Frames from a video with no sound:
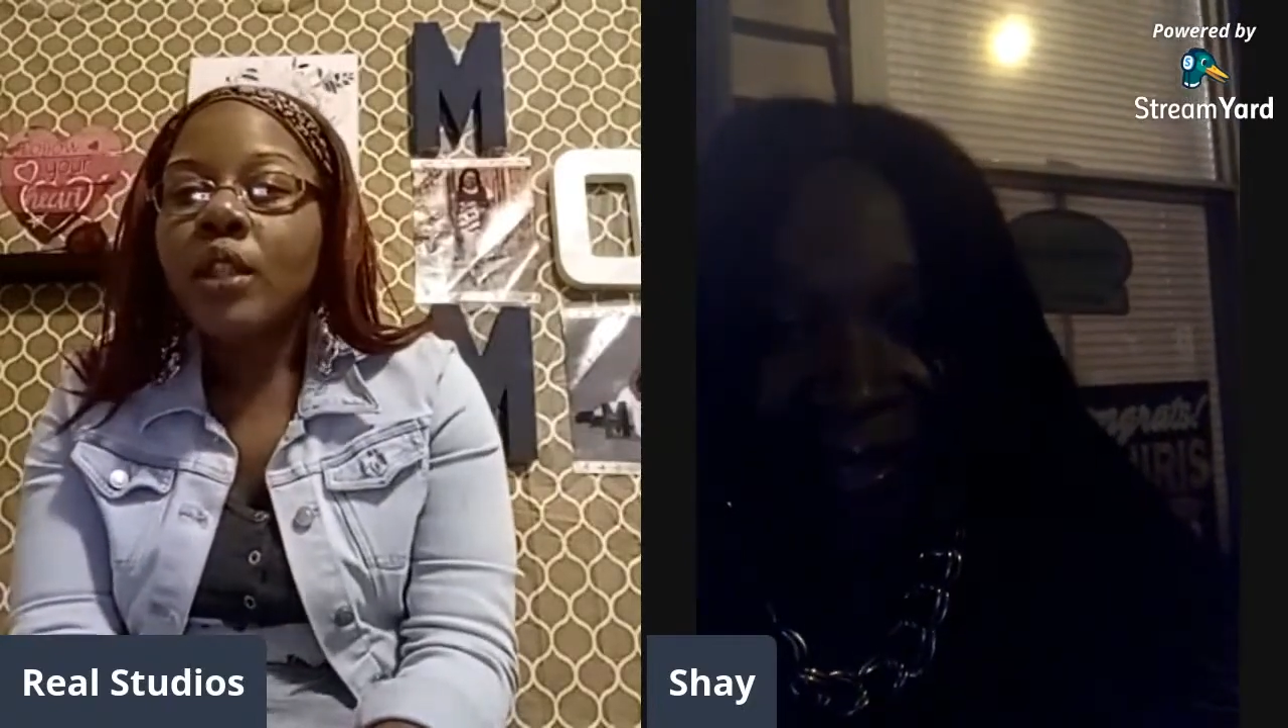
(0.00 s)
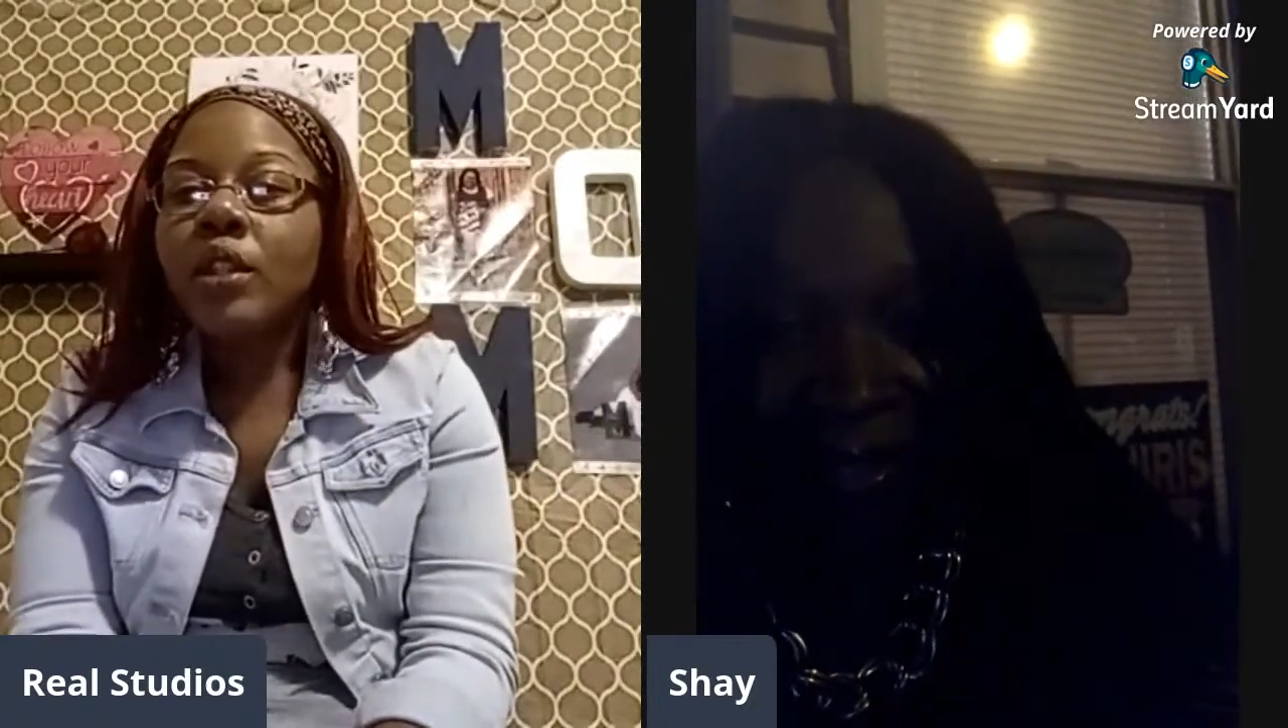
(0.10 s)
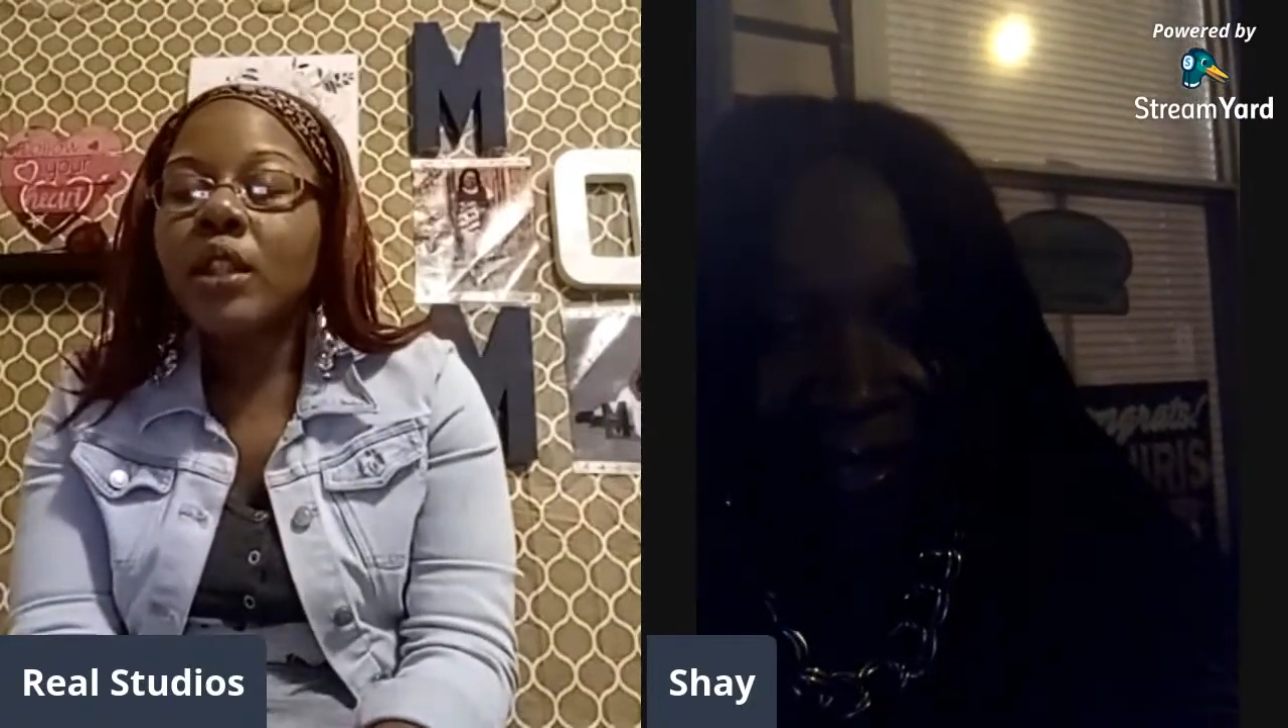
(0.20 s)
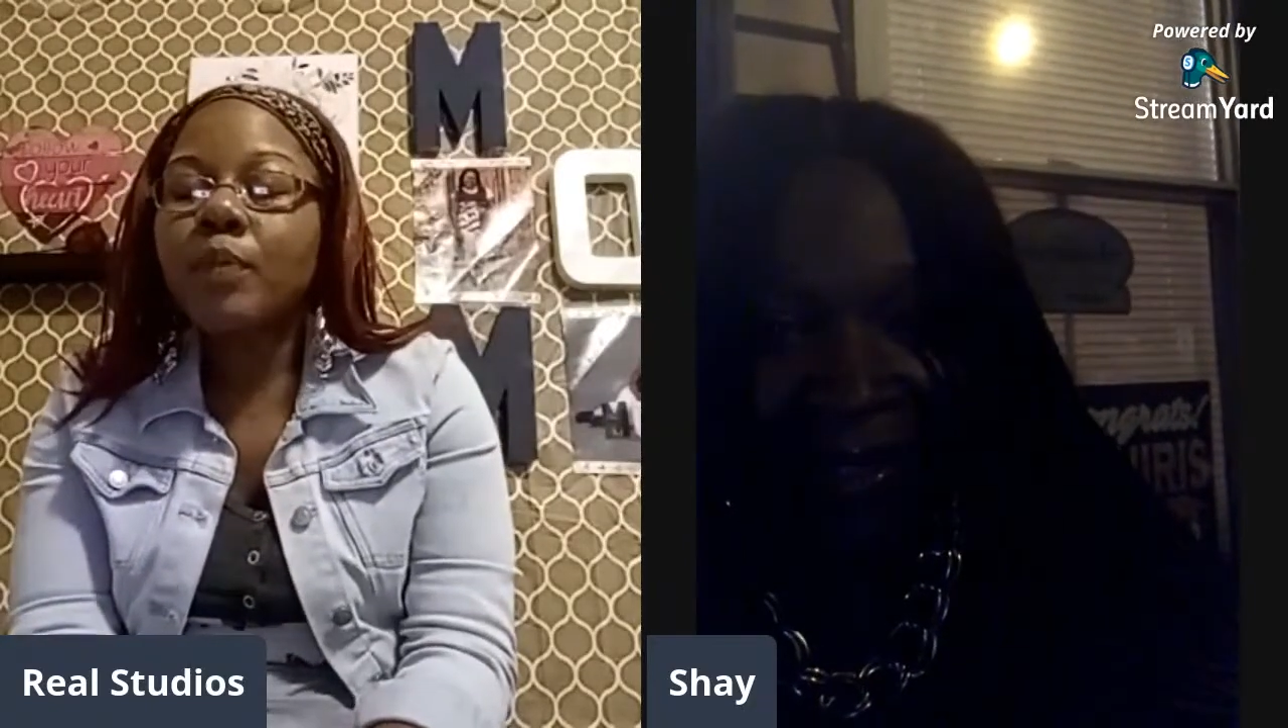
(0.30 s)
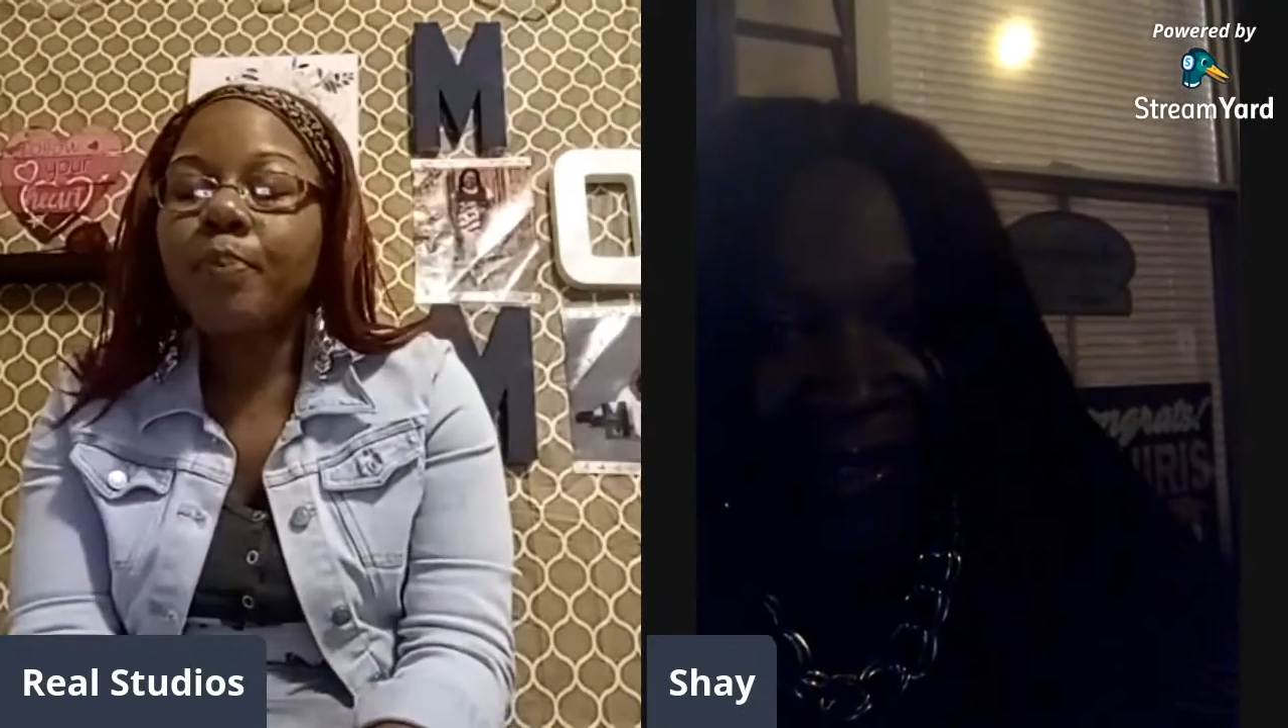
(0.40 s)

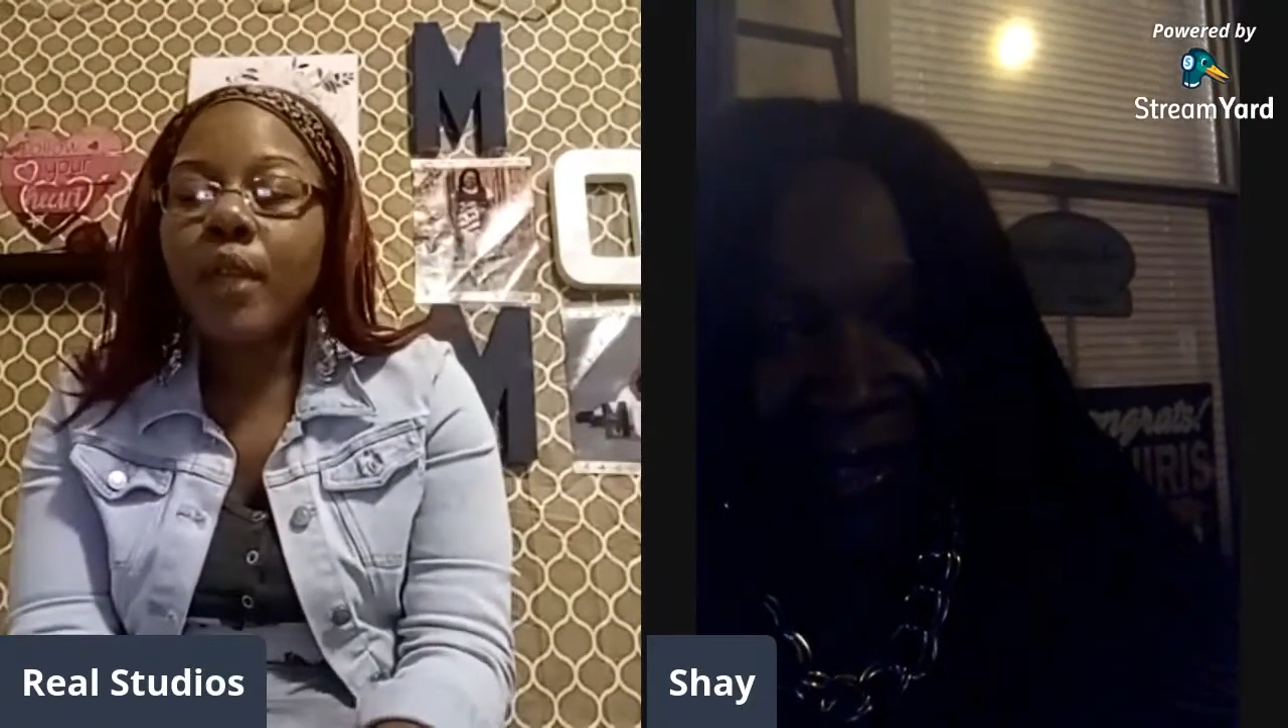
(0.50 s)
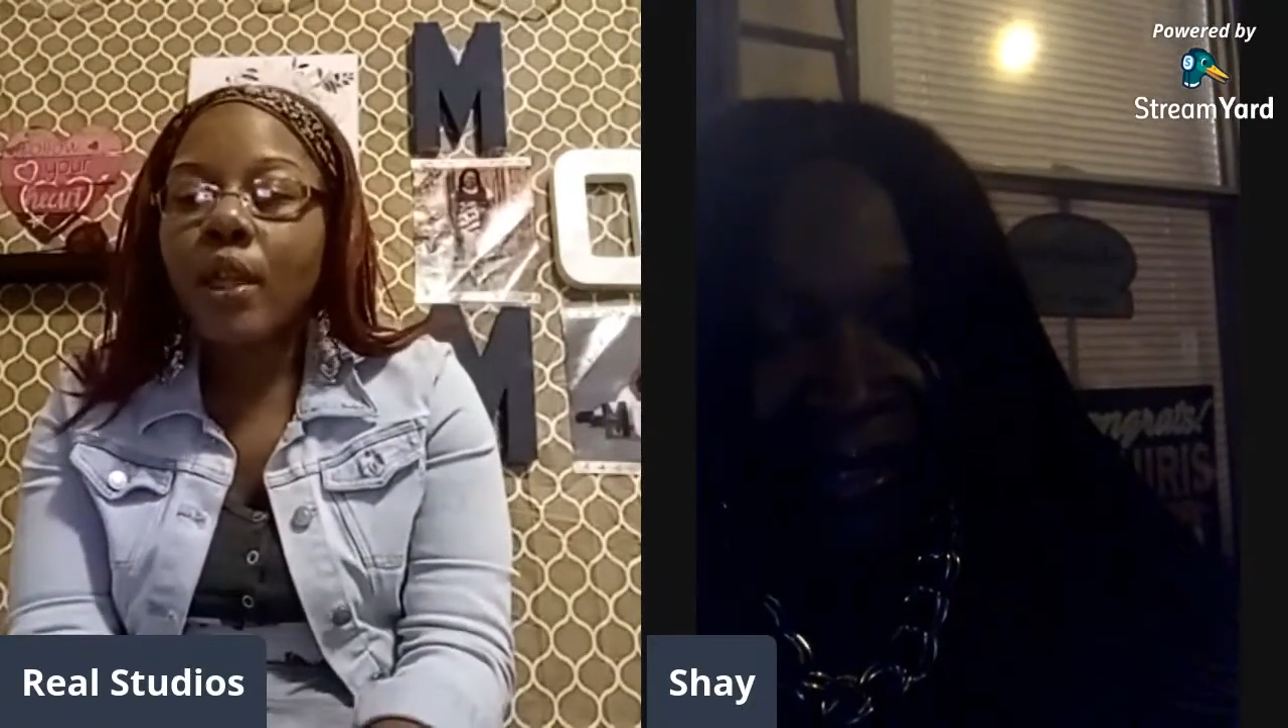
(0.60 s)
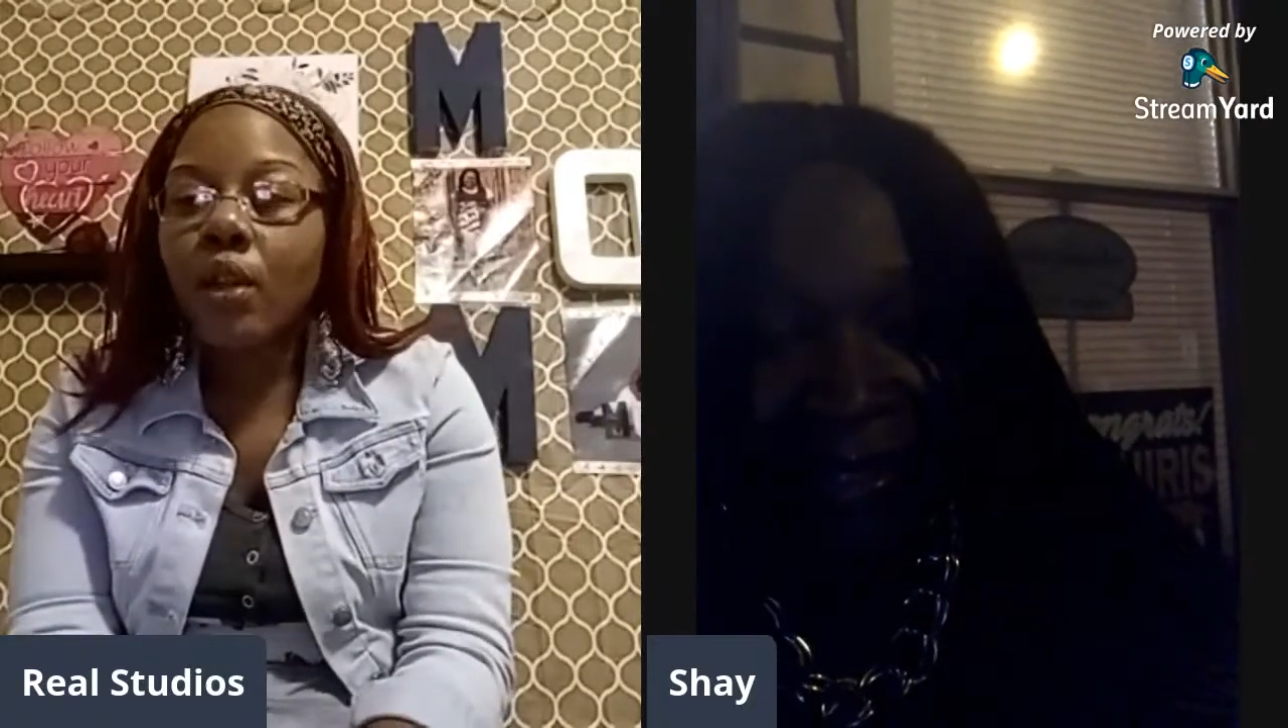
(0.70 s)
just being